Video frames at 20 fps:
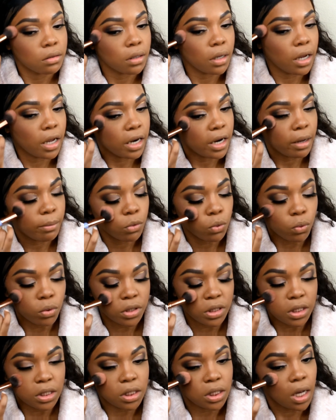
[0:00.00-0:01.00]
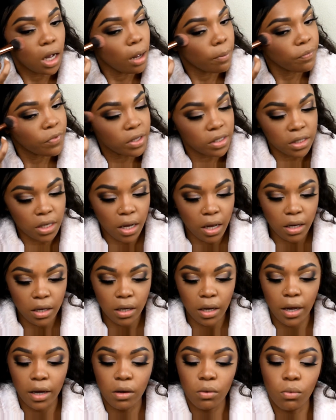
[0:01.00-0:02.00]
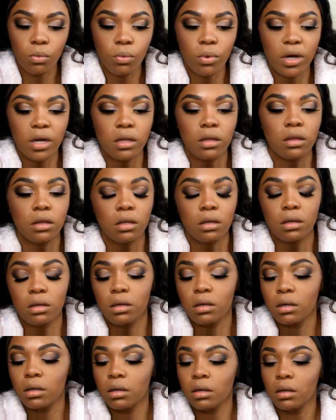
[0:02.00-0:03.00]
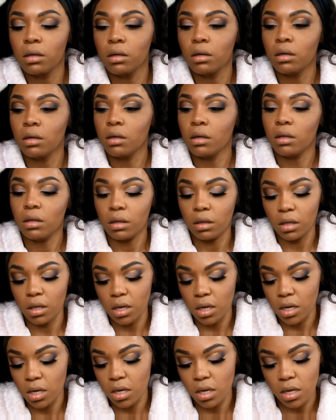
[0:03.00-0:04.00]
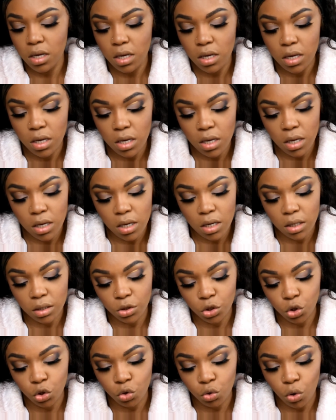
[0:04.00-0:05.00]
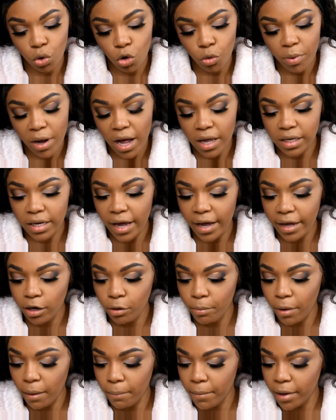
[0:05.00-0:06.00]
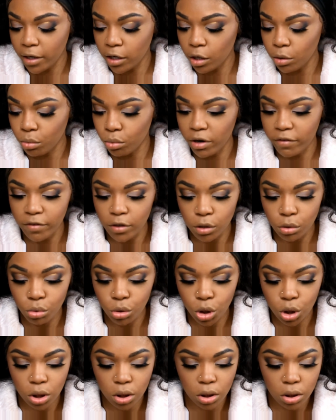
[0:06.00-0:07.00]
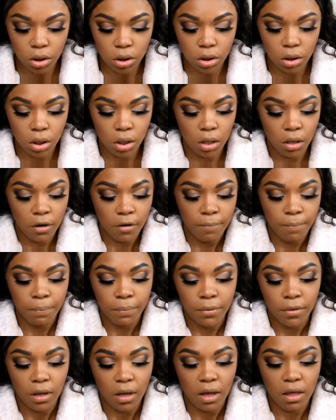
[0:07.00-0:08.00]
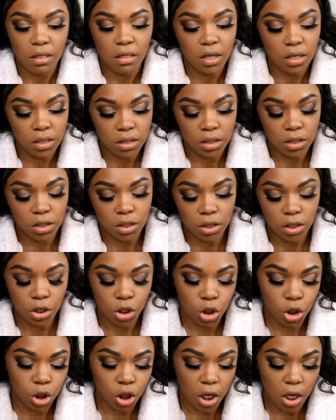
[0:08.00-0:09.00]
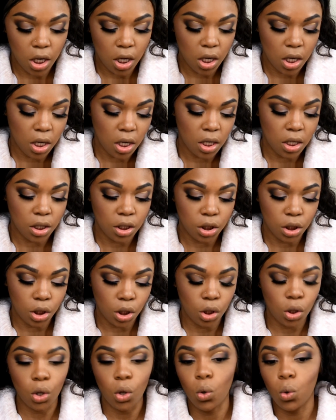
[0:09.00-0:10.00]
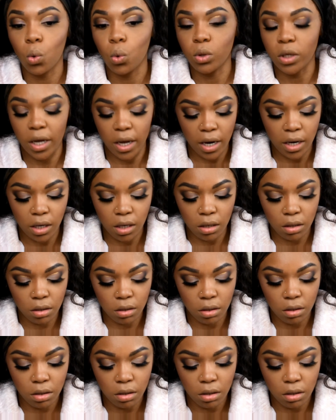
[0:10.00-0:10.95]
And I'm going to top this highlight with the strobe highlighter by Makeup Revolution, and this is the shade Gold Addict.